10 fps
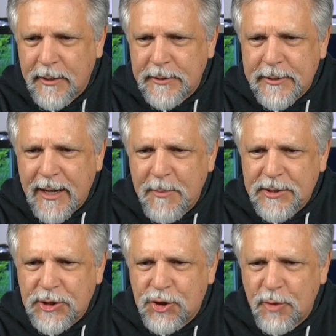Did I
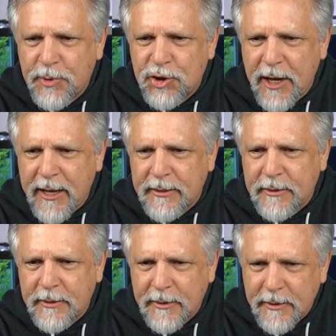miss a super chat?
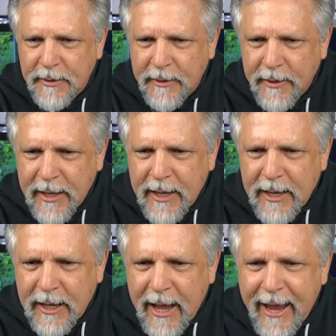
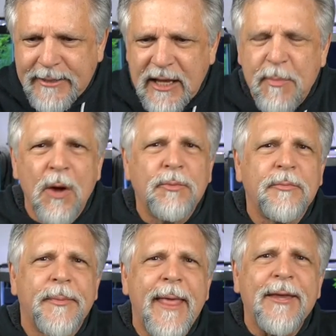Hey,
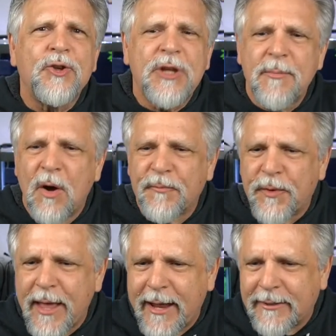T-Bone. Thank you, T-Bone, for
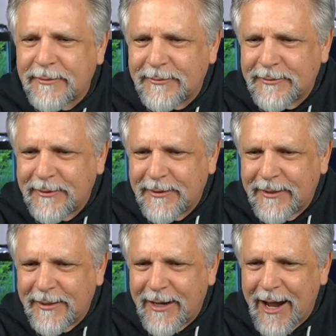that.
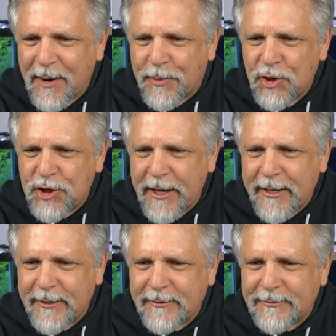I appreciate
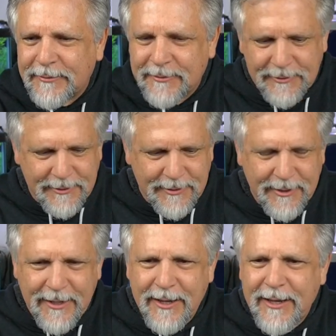it.
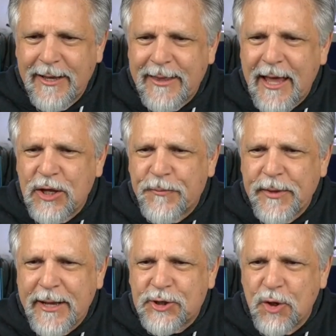Thank you for
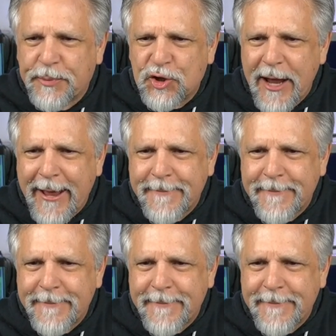that super chat.